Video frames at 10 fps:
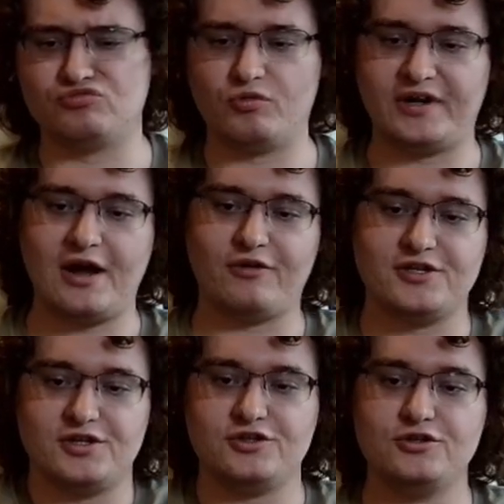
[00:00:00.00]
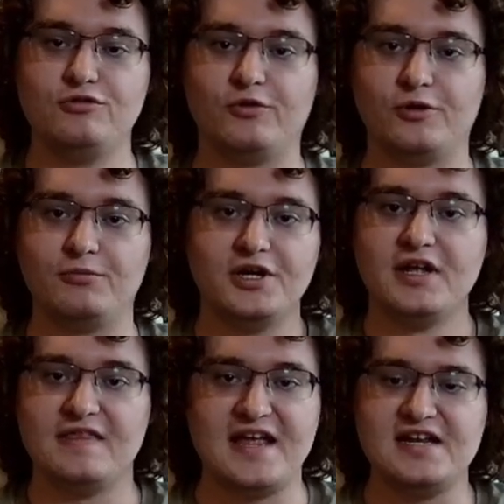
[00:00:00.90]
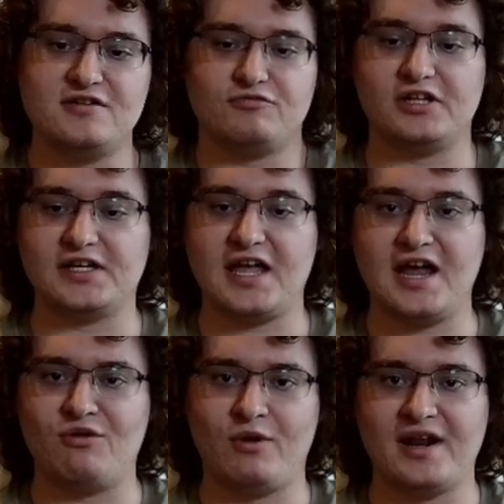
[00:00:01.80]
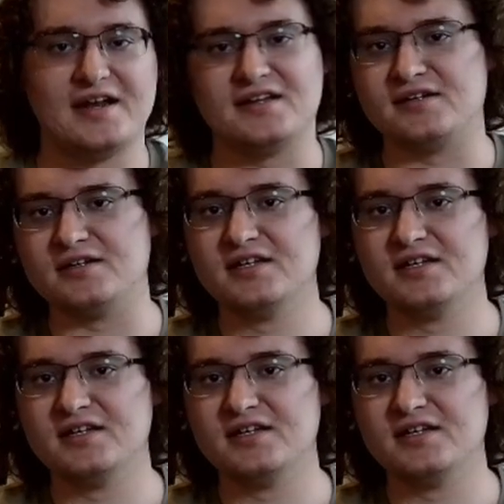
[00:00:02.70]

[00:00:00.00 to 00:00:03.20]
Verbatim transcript: downgrade to the two room they didn't really care what i did